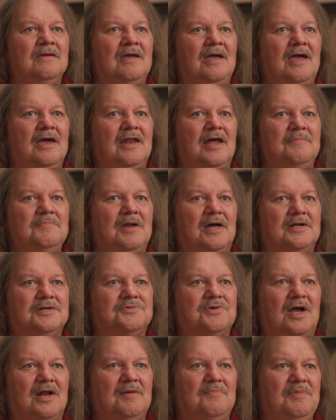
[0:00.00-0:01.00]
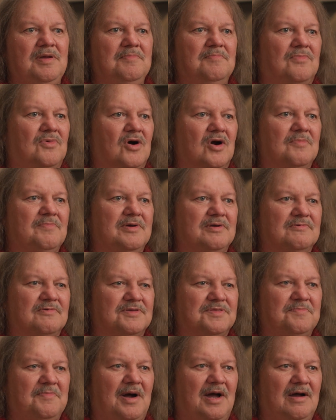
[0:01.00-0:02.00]
And I'm not trying to be morbid
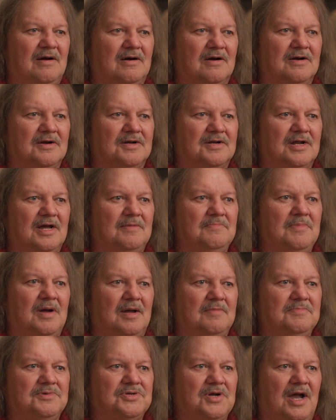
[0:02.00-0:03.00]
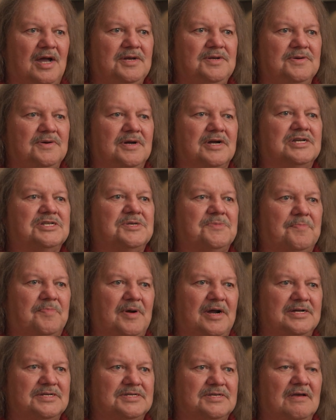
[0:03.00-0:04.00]
with my art. I'm, I'm trying to
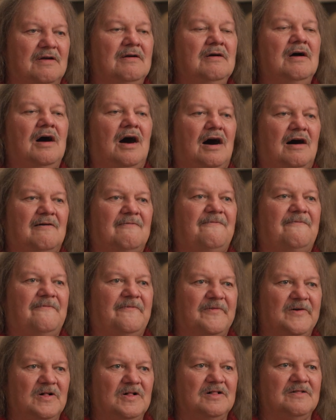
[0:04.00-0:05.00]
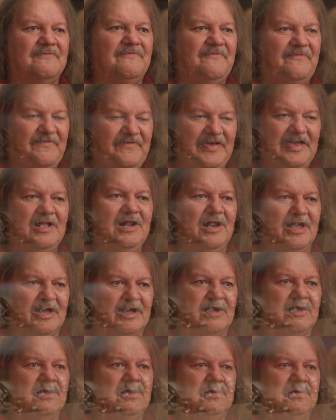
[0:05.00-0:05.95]
express a full feeling